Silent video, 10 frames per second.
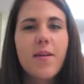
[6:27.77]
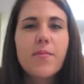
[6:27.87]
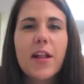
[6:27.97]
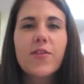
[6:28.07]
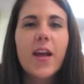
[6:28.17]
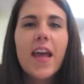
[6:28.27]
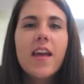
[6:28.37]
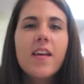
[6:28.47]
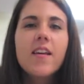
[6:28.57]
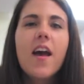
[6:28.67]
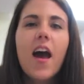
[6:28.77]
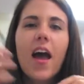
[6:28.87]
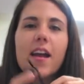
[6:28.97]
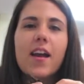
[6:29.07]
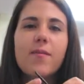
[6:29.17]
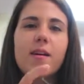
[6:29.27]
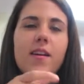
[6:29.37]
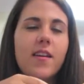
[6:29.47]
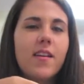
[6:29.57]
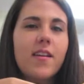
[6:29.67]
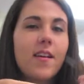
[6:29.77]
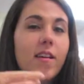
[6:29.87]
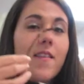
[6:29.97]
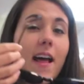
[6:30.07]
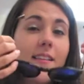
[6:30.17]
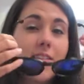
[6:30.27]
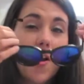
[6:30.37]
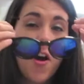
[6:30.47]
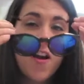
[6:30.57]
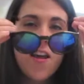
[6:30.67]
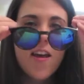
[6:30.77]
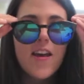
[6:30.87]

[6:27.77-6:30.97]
that's okay. I got my glasses on